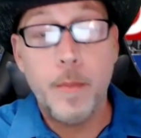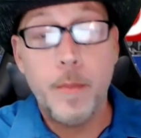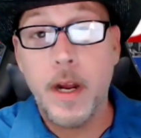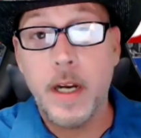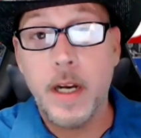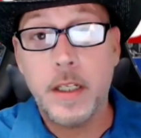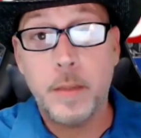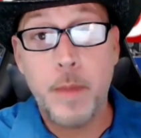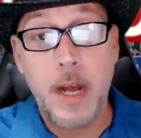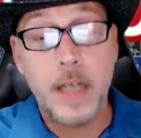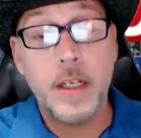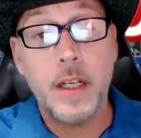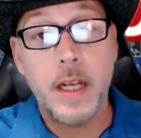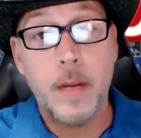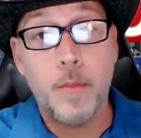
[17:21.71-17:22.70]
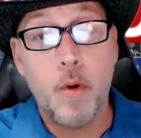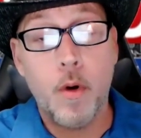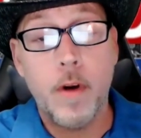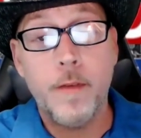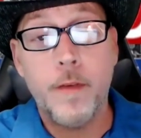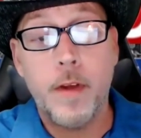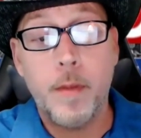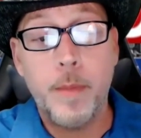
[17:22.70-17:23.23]
but especially
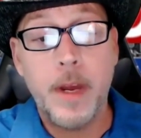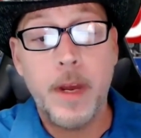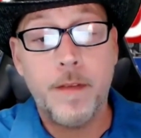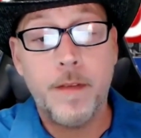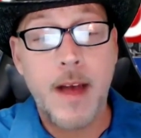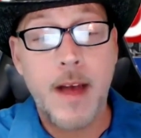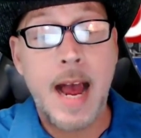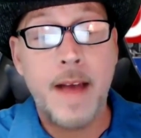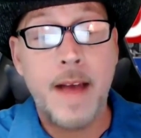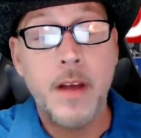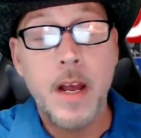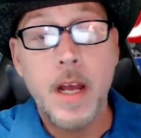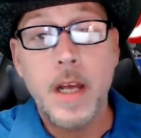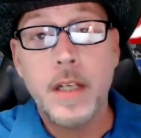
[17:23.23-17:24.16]
important for the pick 5.